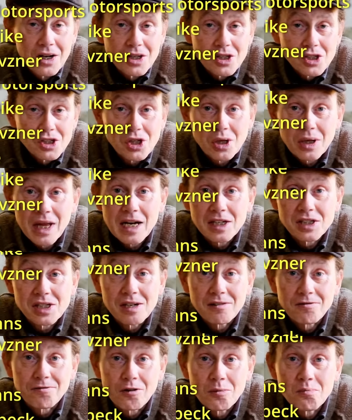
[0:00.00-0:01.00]
So that's
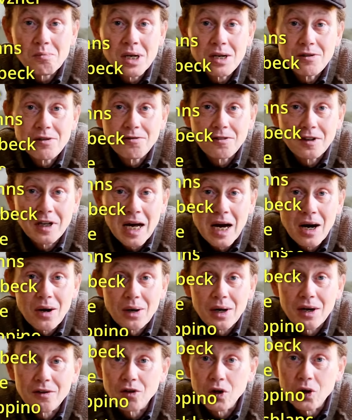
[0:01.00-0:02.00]
it from me for
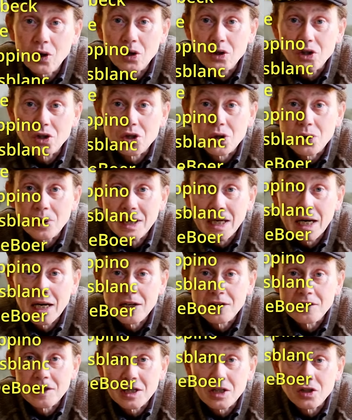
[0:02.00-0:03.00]
now. If you're not doing
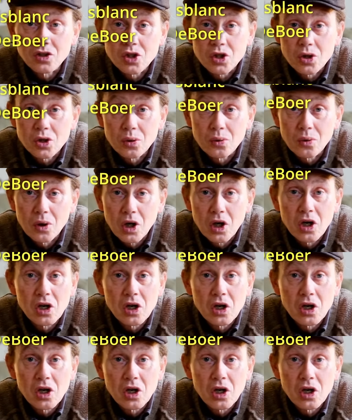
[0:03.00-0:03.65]
anything too